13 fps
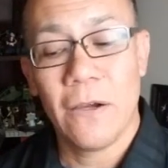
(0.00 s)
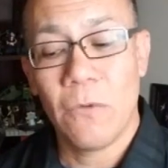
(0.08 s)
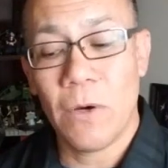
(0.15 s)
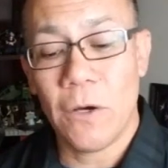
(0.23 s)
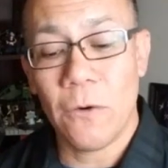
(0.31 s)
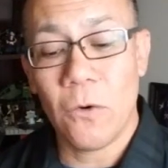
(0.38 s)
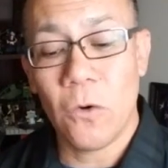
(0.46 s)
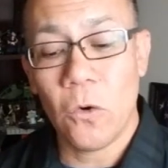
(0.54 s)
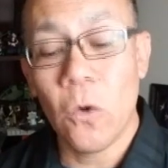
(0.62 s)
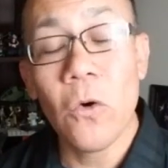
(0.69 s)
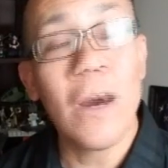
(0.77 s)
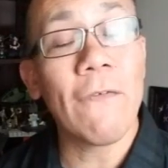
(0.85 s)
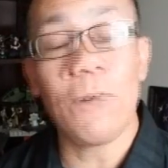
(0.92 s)
Well,
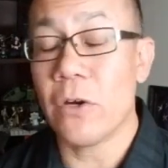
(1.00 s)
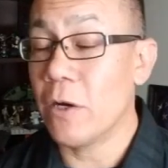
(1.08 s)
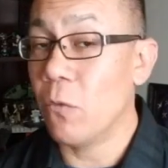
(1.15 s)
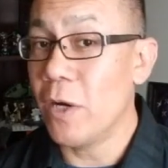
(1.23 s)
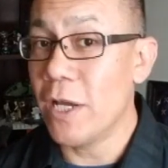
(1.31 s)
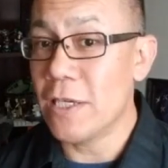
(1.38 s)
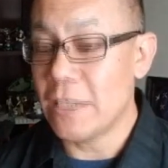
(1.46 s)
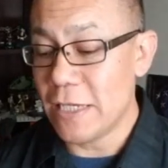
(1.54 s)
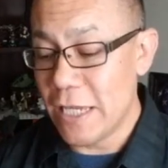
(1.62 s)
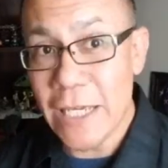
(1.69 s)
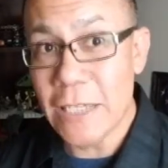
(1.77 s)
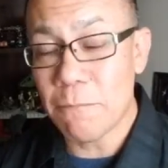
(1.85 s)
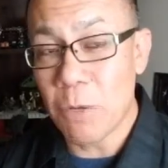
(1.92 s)
whoever it was,
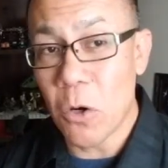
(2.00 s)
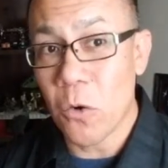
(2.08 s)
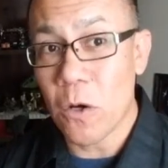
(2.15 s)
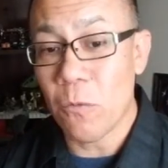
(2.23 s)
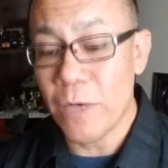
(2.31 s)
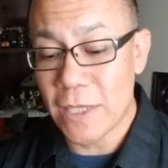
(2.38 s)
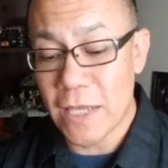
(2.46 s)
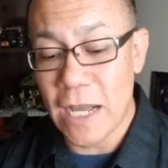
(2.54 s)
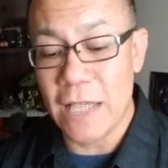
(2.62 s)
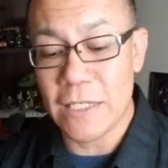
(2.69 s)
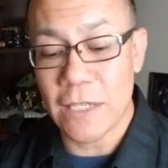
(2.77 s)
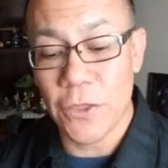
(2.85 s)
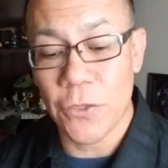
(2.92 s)
he spoke with
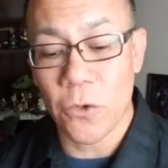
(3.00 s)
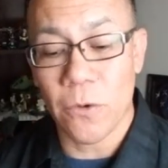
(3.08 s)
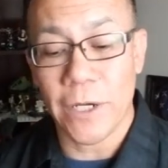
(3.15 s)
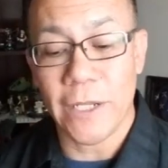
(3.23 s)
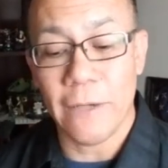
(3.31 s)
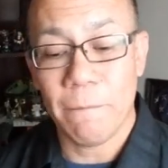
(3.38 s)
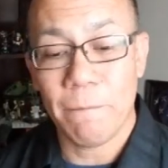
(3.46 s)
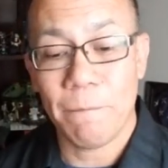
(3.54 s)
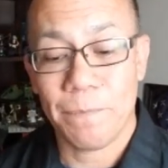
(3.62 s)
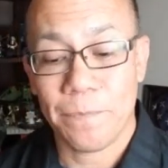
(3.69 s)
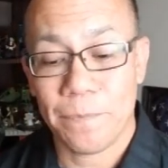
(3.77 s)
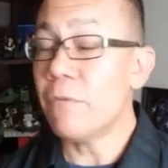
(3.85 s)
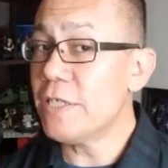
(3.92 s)
God's authority.
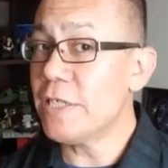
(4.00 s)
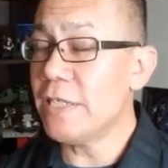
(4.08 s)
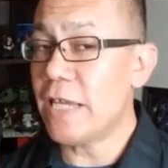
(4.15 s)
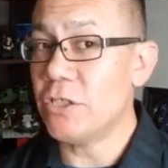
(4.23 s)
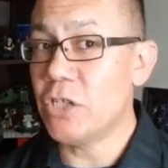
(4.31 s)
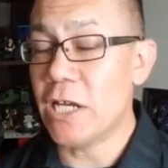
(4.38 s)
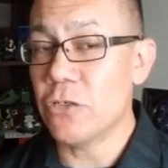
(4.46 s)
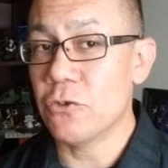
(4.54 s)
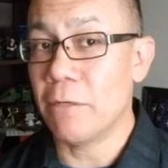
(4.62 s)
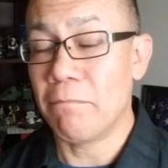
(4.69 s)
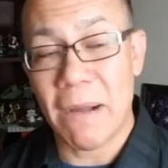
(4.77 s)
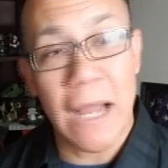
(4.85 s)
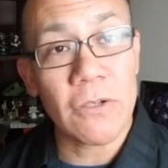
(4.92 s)
We see that
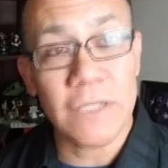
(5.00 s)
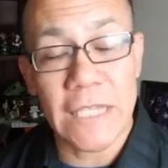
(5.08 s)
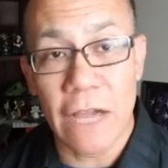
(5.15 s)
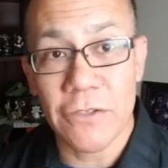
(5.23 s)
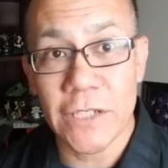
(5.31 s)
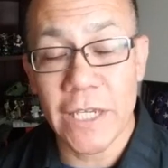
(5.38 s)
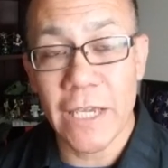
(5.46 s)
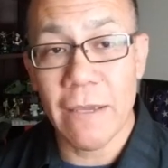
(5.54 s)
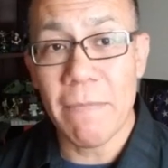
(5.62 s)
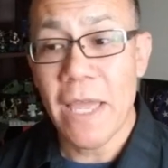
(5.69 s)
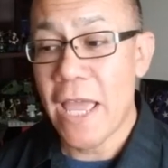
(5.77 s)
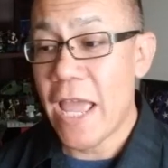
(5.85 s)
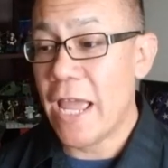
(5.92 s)
Joshua bows down to him
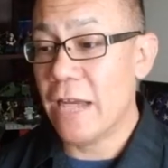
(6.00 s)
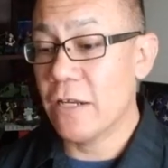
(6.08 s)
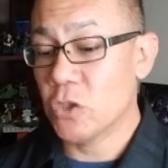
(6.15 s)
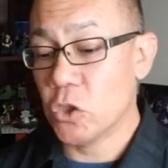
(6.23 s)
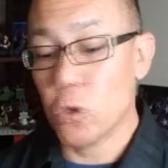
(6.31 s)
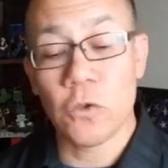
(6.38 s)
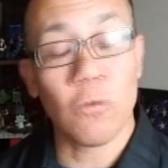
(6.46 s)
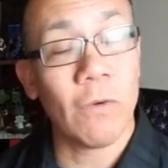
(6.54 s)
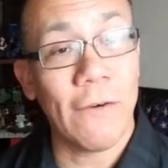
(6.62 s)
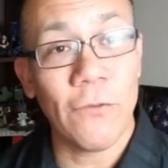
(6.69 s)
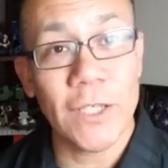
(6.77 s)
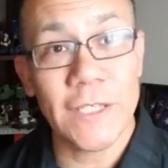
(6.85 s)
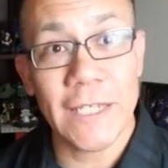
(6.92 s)
and shows
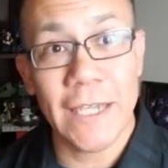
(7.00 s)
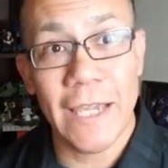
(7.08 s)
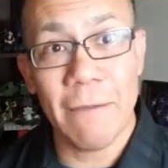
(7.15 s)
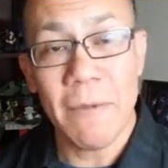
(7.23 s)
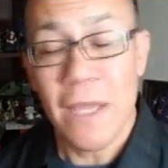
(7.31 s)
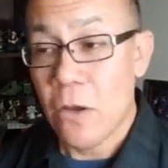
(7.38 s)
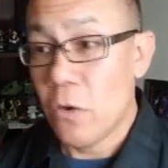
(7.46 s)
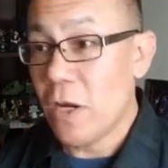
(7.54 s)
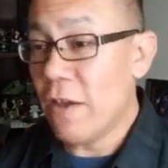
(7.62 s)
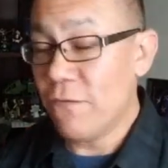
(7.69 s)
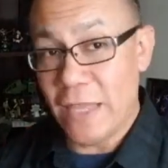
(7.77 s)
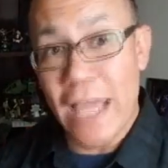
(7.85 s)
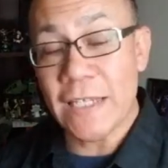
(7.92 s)
reverence to him.
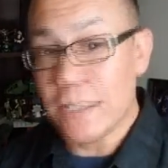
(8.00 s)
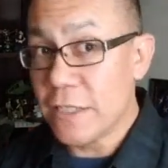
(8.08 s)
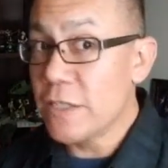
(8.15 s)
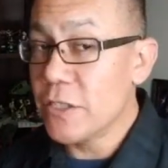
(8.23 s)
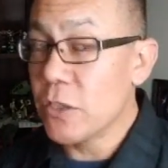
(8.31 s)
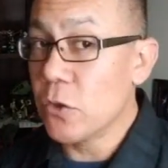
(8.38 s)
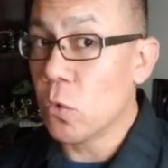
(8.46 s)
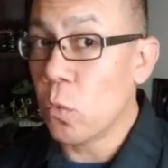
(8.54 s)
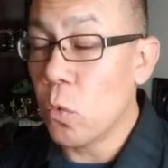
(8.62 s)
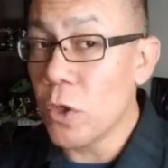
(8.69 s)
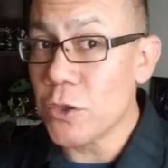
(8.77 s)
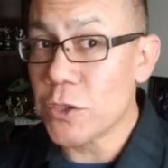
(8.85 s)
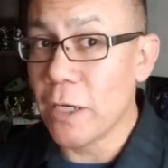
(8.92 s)
If that is considered
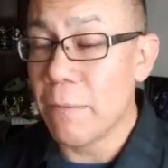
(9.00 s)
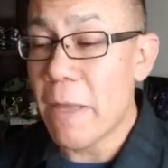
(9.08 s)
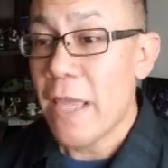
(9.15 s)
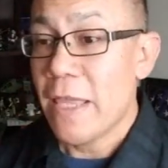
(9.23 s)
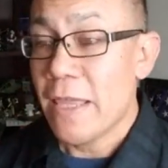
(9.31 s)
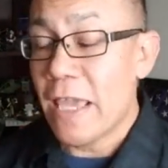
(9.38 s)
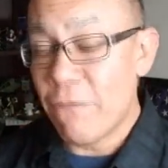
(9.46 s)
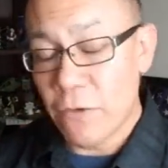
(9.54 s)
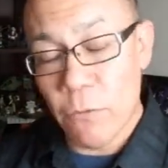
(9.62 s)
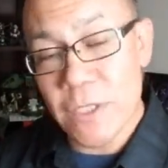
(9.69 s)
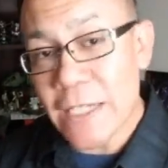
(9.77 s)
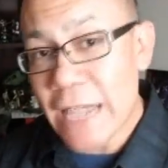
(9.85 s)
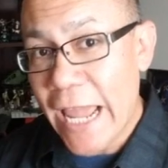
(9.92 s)
worship, if it
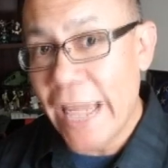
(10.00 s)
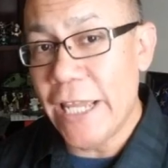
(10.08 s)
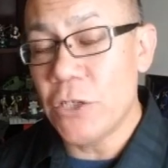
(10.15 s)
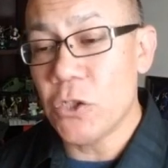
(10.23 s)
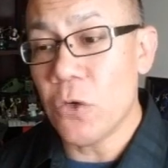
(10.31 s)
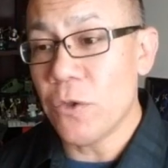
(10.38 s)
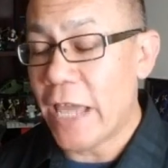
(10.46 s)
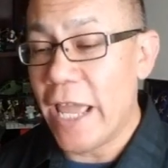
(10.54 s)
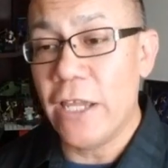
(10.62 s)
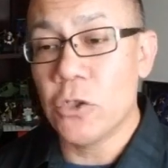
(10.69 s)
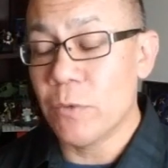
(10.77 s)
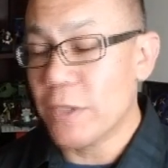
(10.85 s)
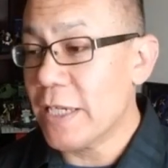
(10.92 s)
was an angel, the
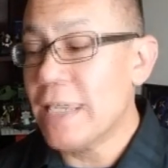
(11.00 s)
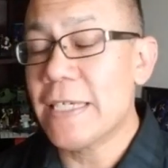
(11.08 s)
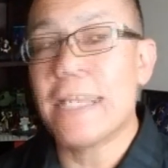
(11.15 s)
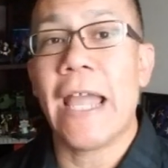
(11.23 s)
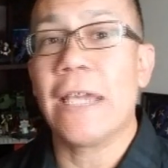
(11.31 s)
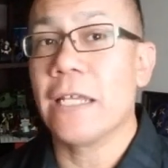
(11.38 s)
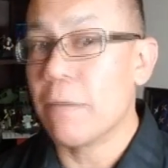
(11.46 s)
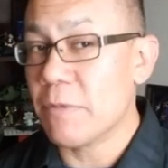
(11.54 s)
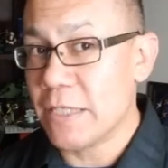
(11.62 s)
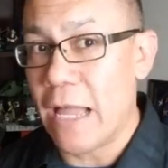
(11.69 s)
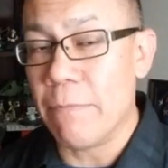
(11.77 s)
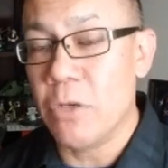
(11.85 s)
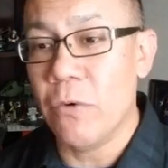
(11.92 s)
angel would say, stand up,
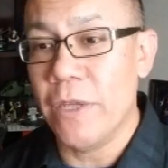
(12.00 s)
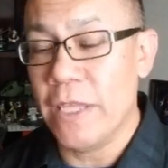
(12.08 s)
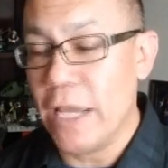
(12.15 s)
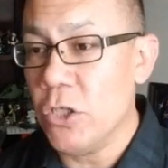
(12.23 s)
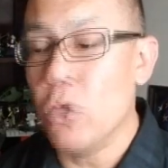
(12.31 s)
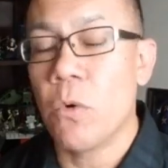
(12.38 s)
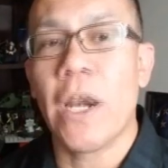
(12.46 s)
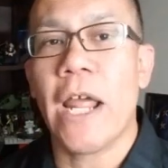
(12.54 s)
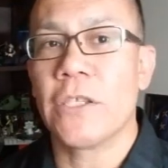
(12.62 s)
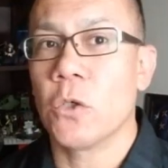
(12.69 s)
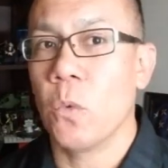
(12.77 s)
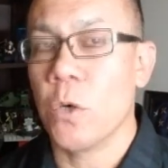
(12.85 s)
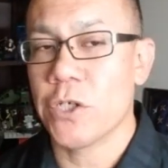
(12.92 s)
stop doing that. You are
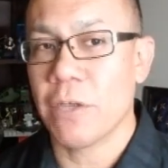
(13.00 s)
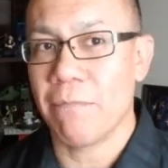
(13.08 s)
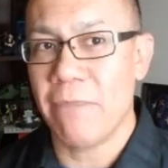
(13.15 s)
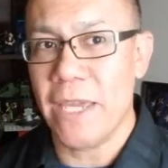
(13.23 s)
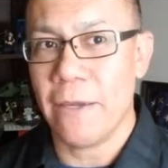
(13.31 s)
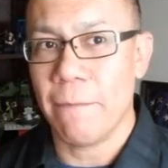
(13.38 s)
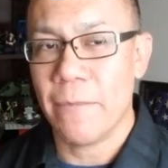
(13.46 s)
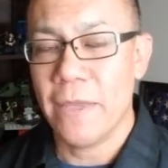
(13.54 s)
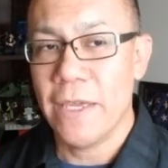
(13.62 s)
not to worship me.